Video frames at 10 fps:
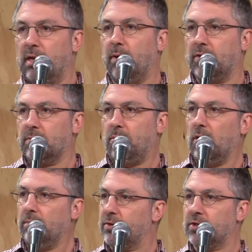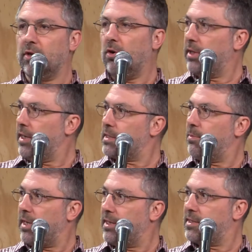Apostle Paul pursued holiness,
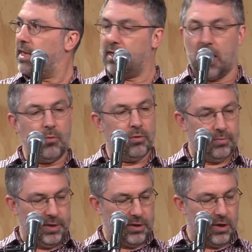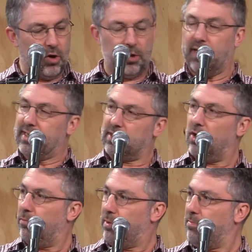but then said, I will be all things to
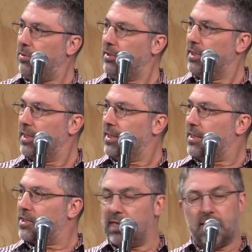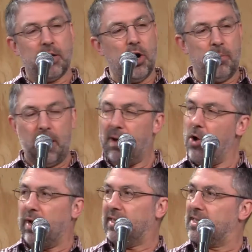all people, so that in the hope I might
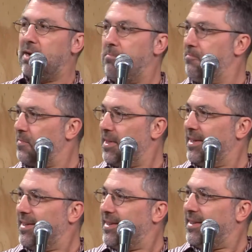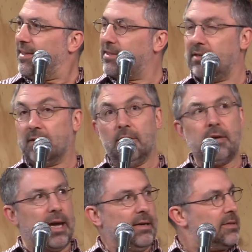win some. Yeah. So you go,
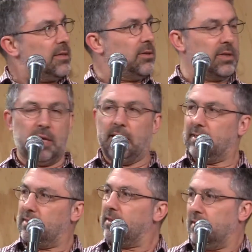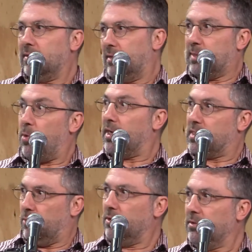okay, so it's
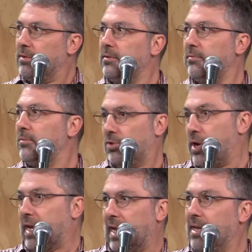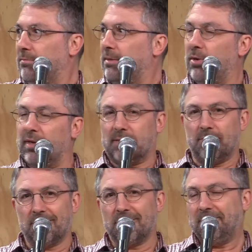possible. Yeah. Tricky, but
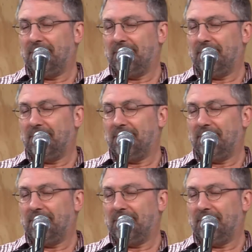possible. So